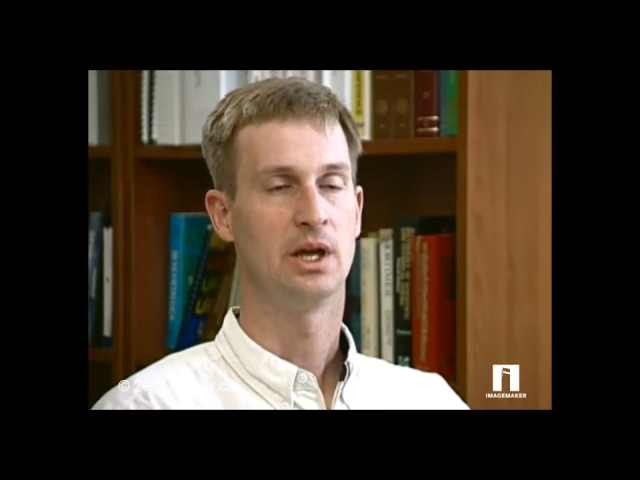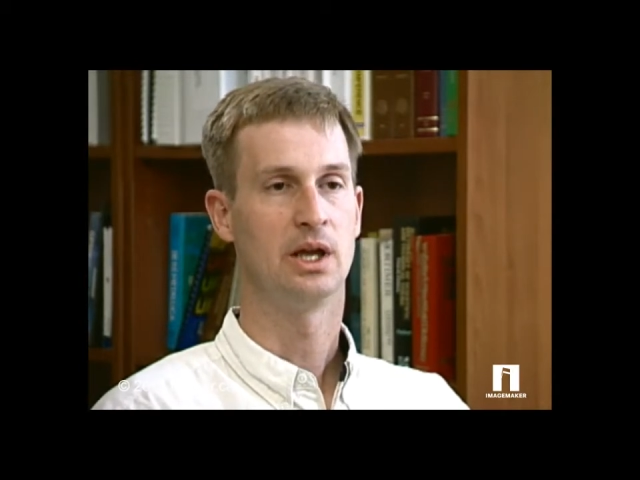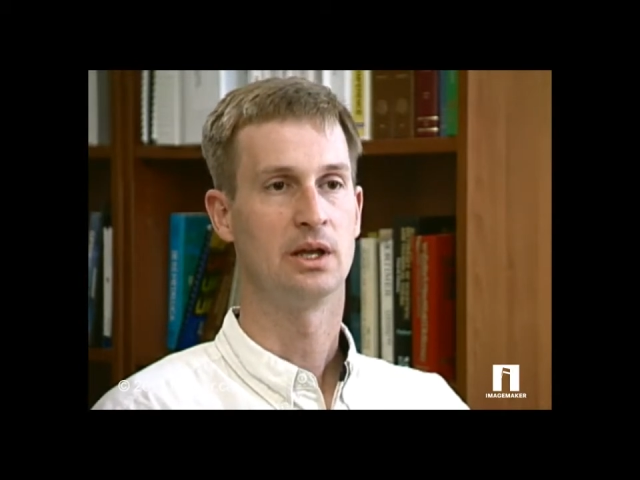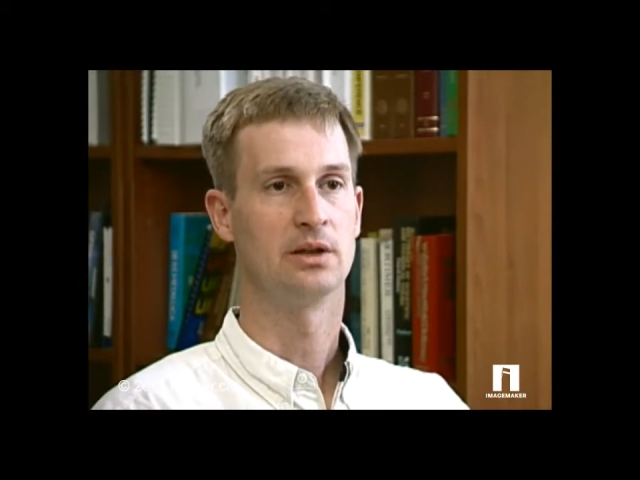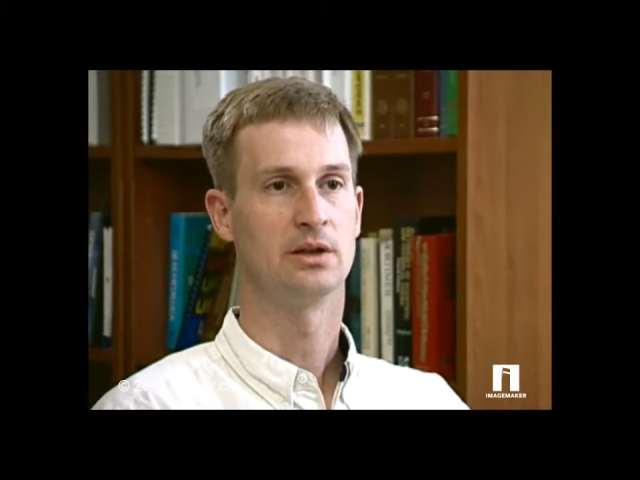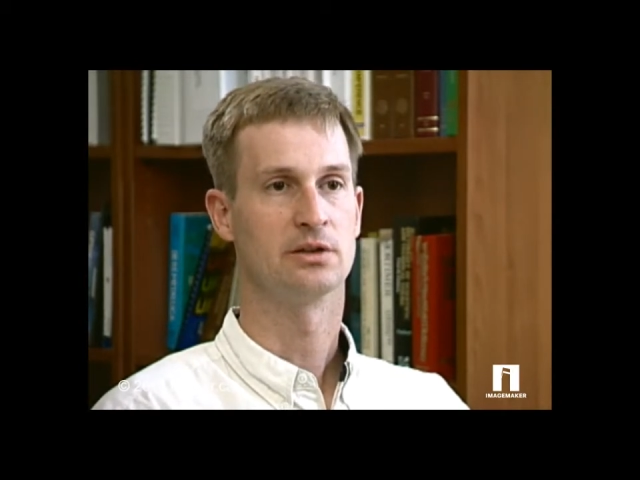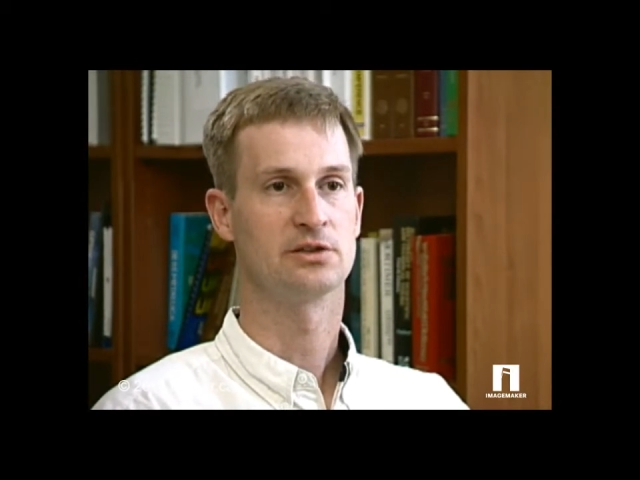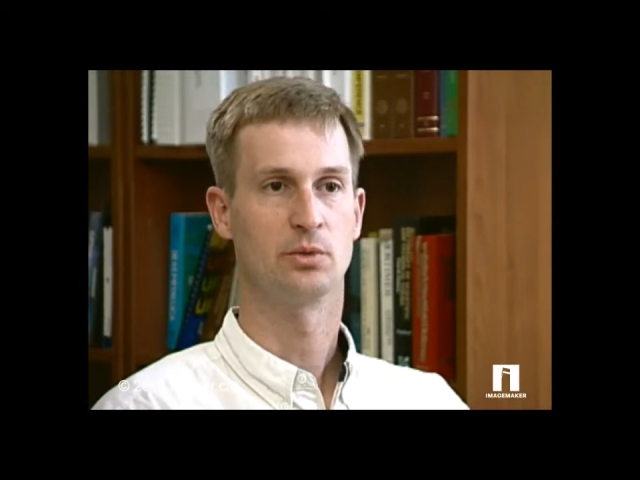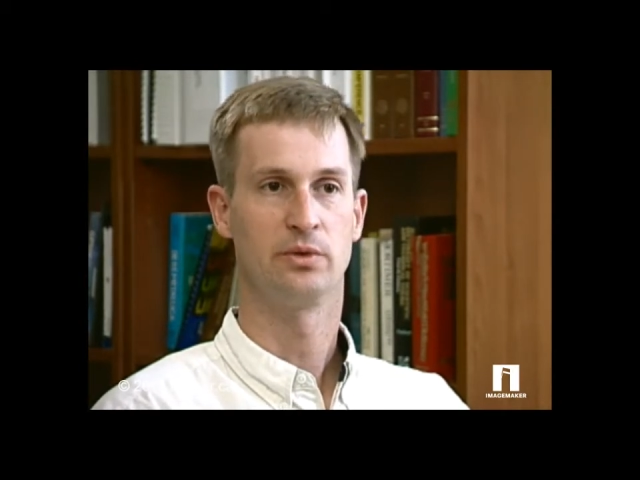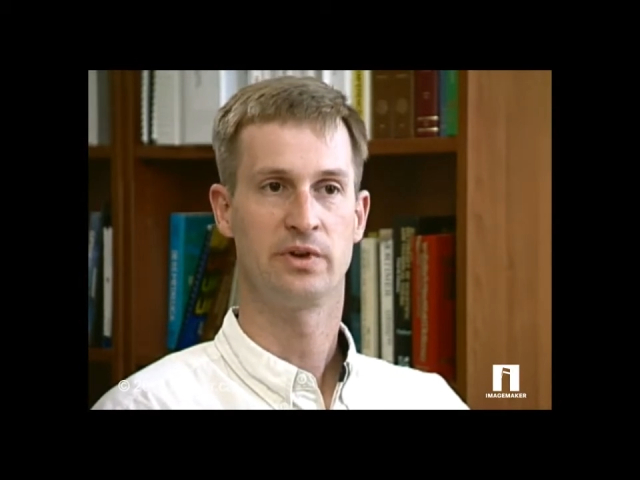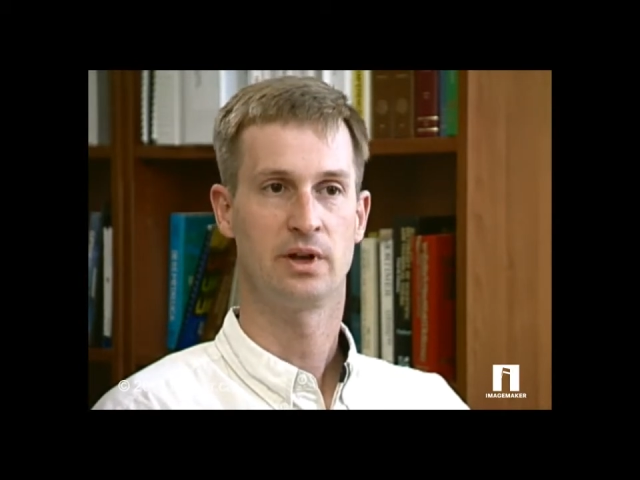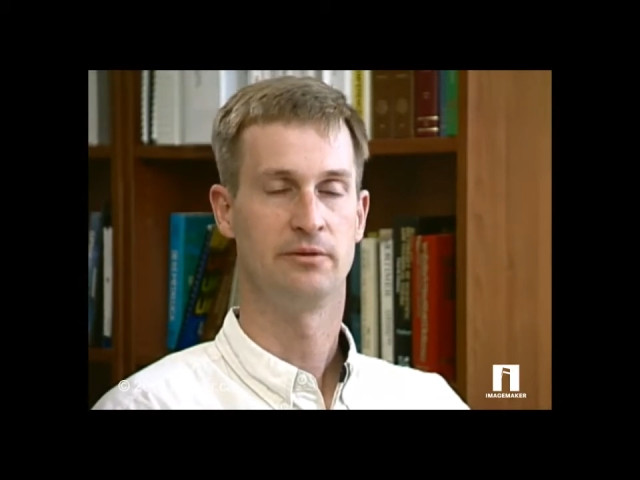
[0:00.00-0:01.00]
And uh,
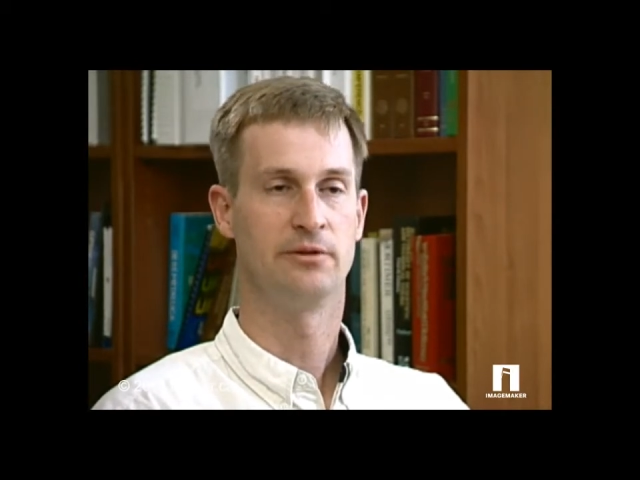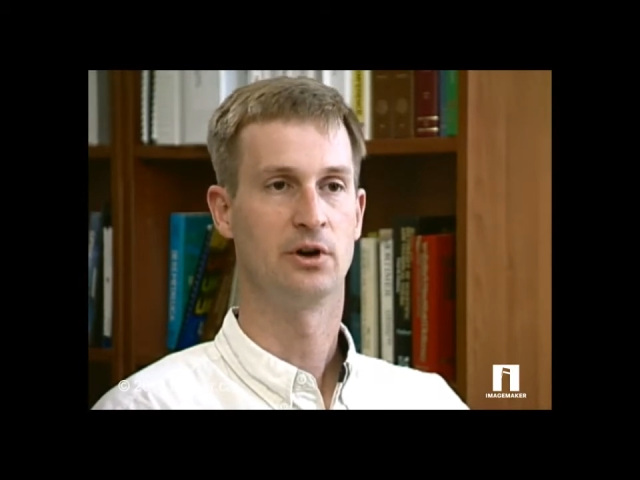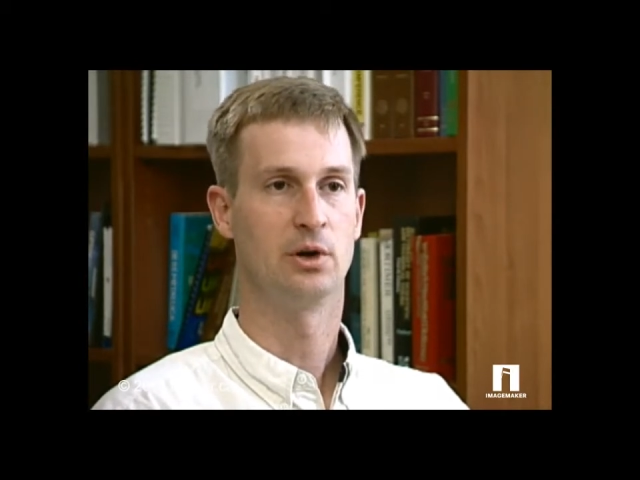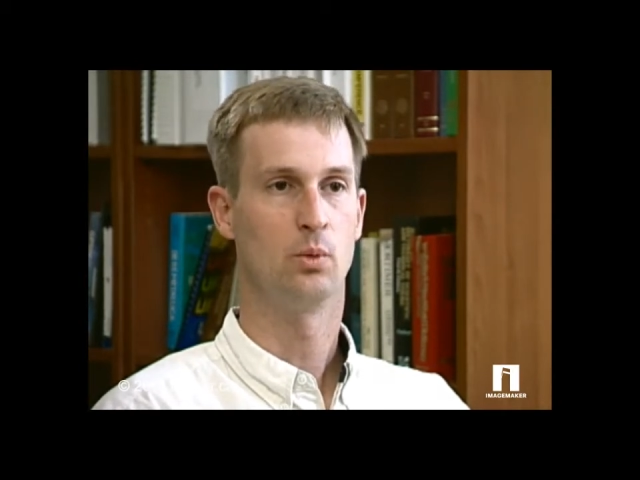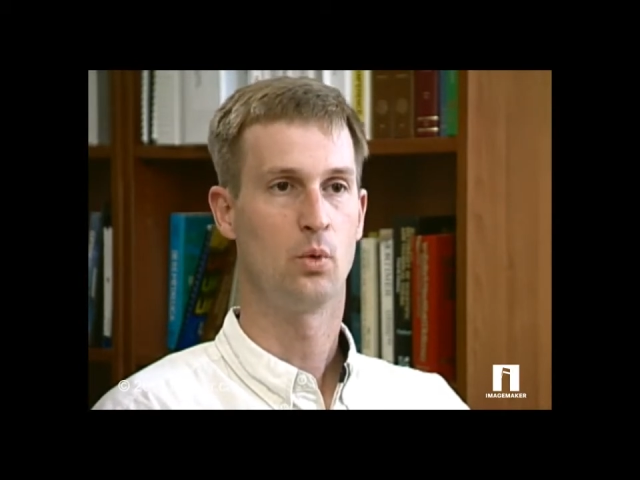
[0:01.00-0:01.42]
so we've had a very